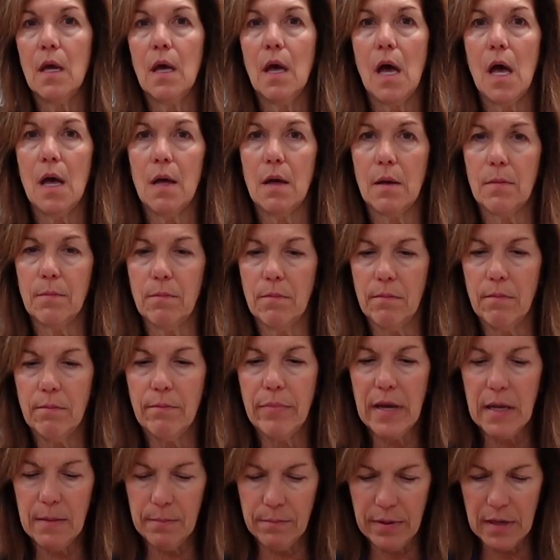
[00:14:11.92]

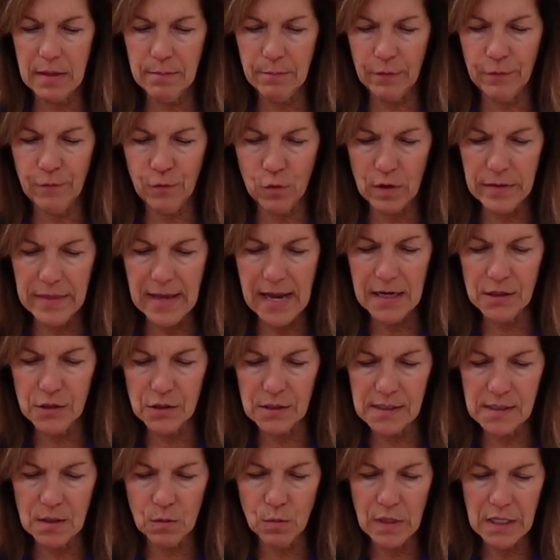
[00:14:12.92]
But before that,
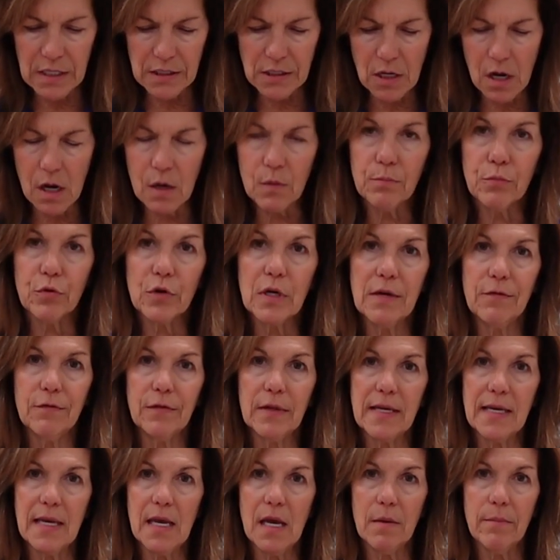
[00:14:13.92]
just I want to talk
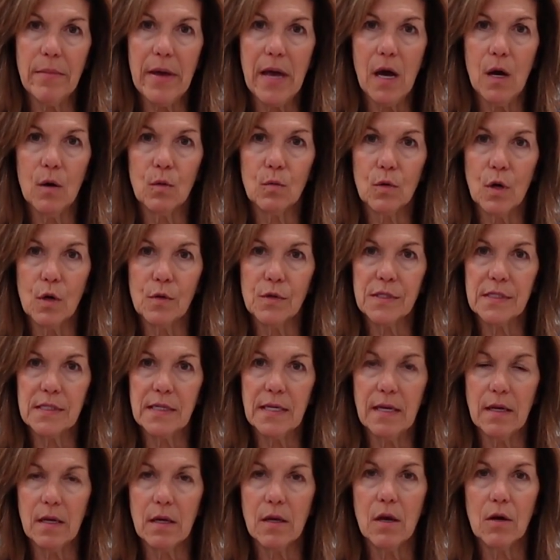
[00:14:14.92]
briefly about
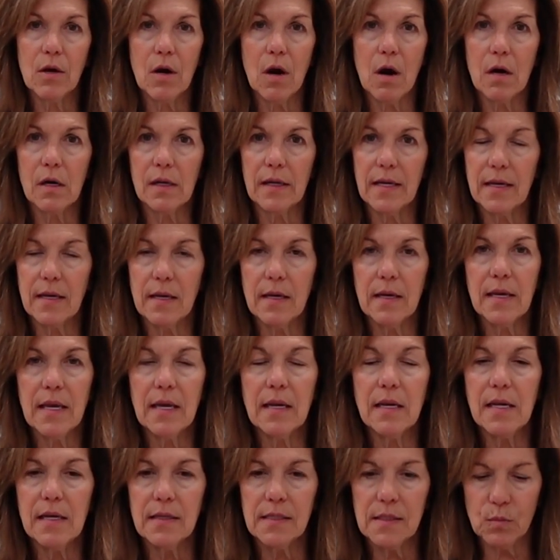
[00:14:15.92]
roasting garlic.
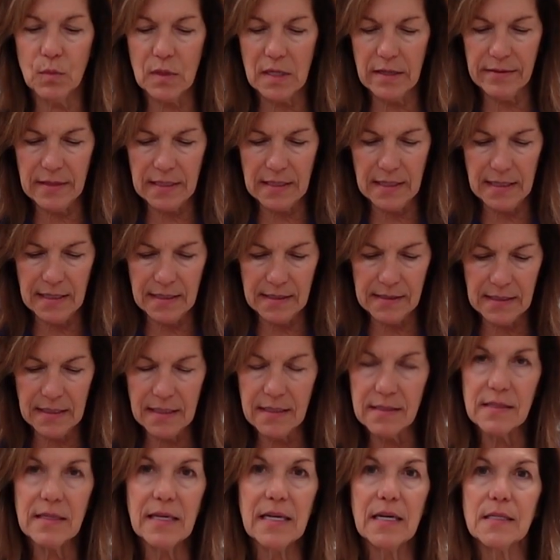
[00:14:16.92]
Again, it's one of the
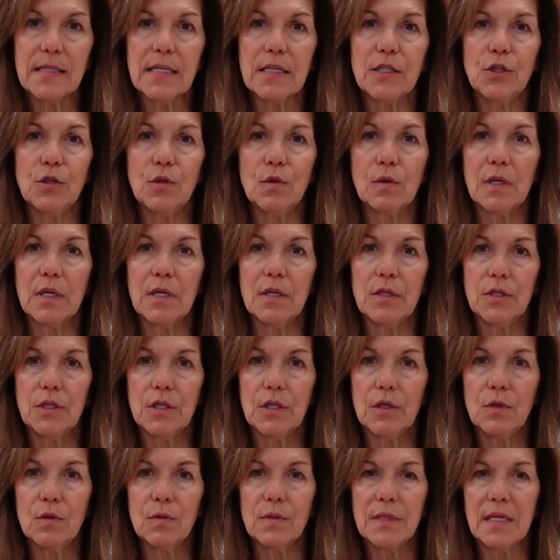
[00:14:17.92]
easiest things that you can
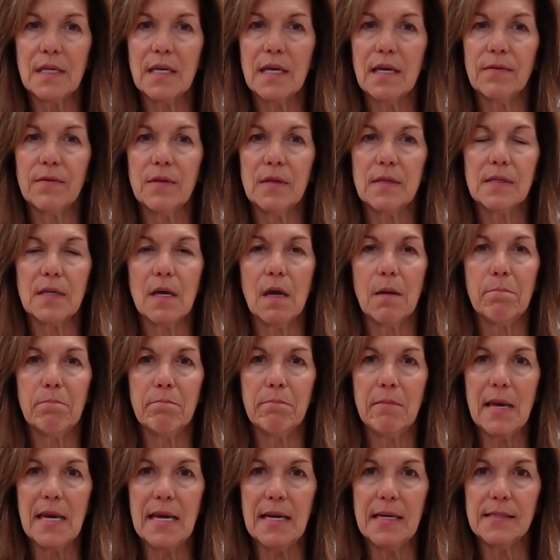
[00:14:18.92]
do to get this
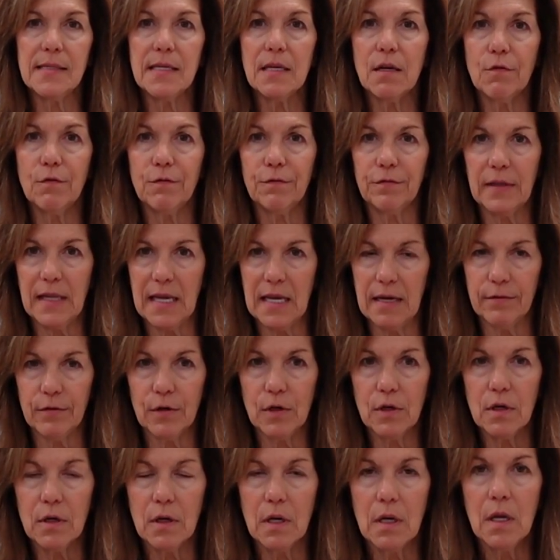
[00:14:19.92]
amazing
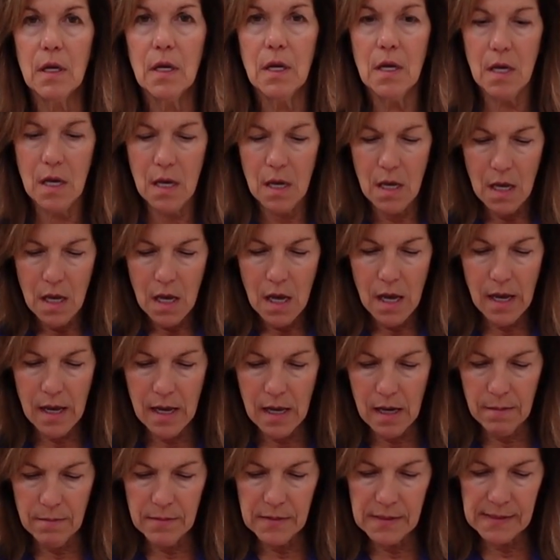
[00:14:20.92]
flavor.
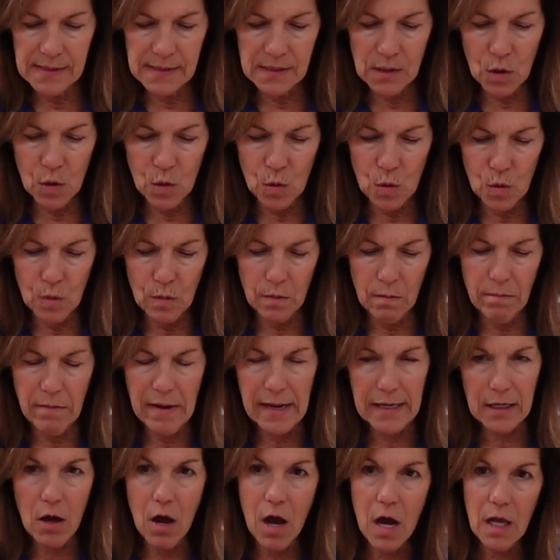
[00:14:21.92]
So
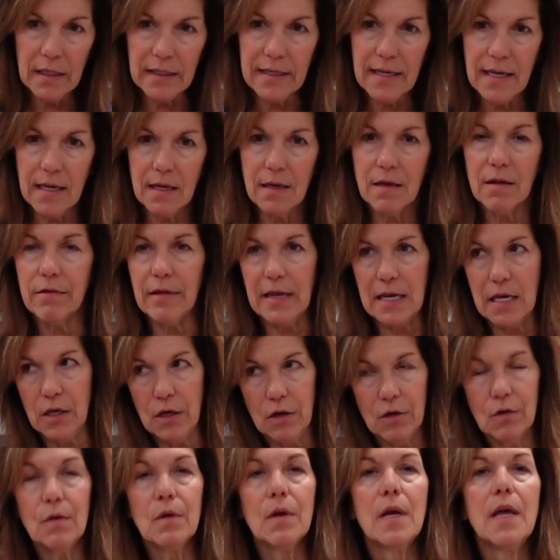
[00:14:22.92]
my colleague, thank
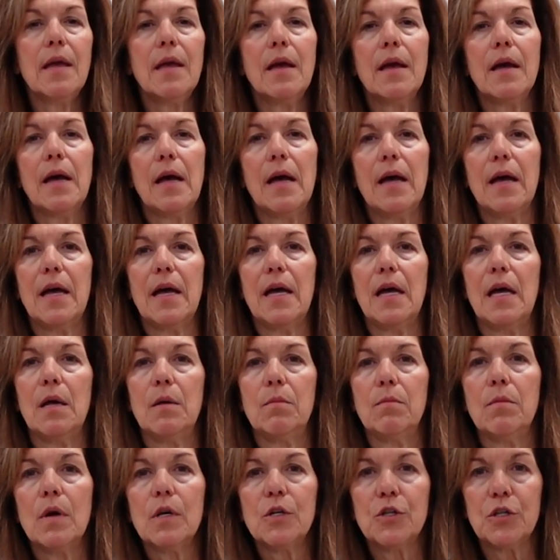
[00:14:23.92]
you,
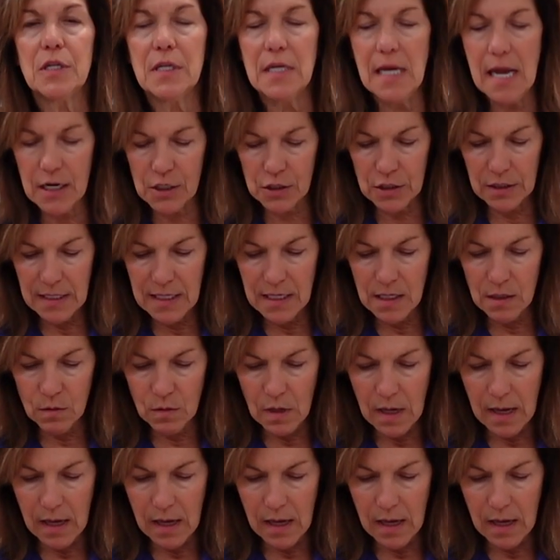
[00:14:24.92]
she actually,